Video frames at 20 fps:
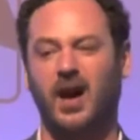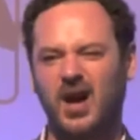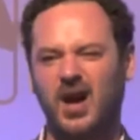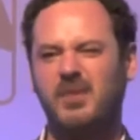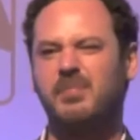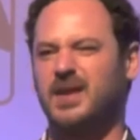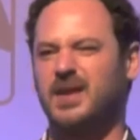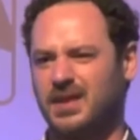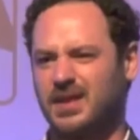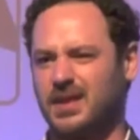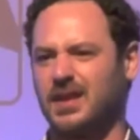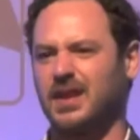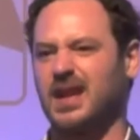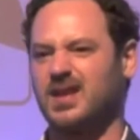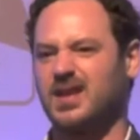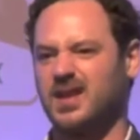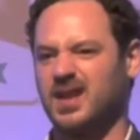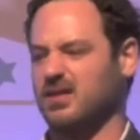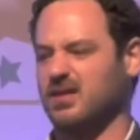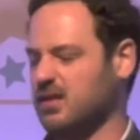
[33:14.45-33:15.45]
I hope it's the
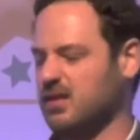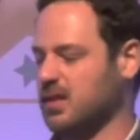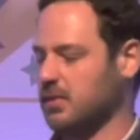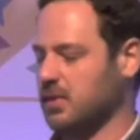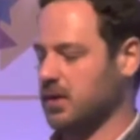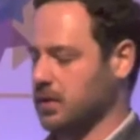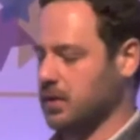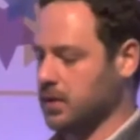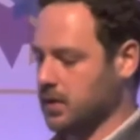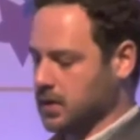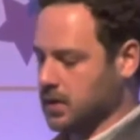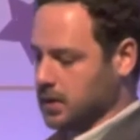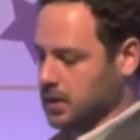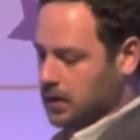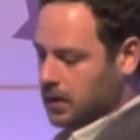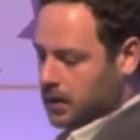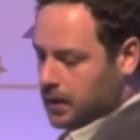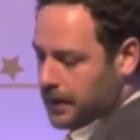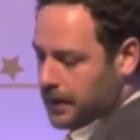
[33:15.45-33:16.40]
latter, to be honest.